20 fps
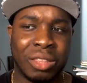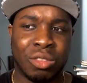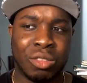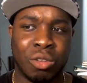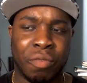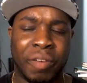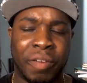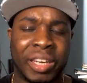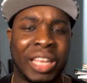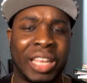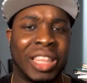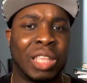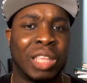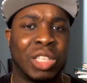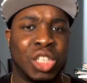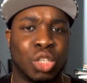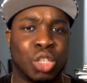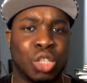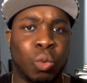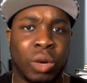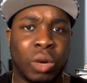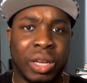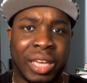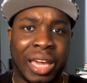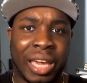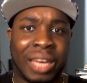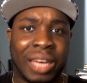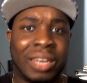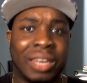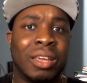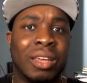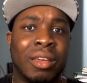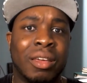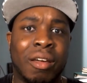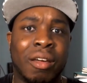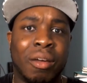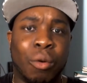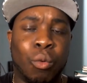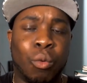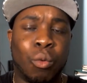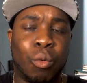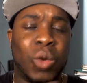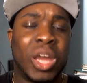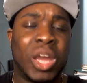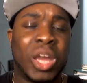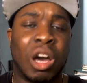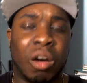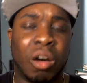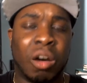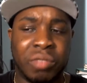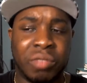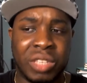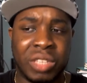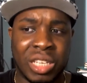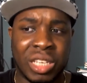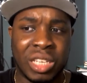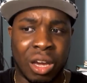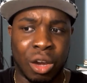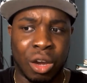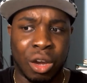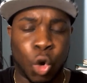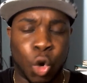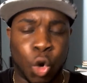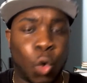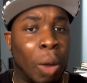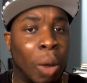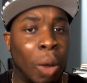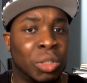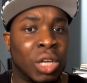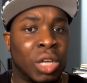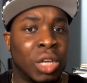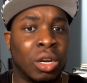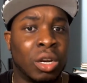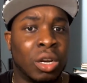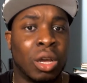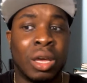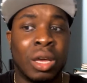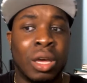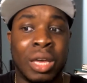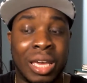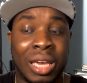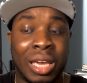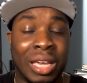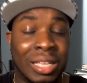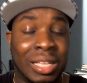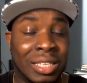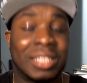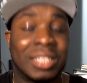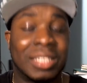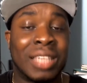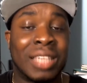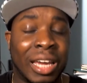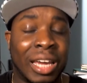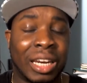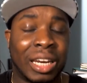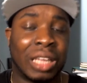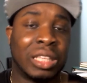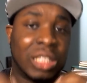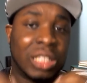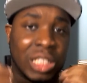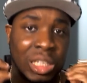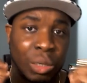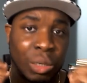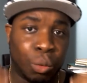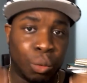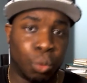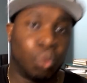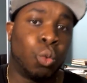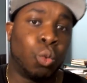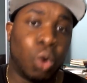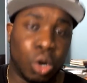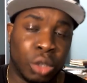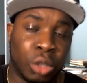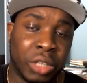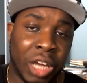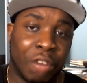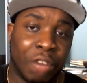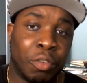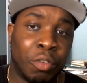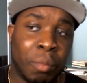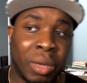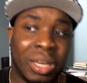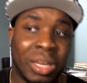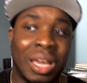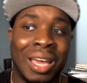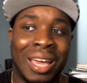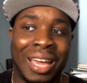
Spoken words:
the fact that they just want to get rid of the corruption inside the world government,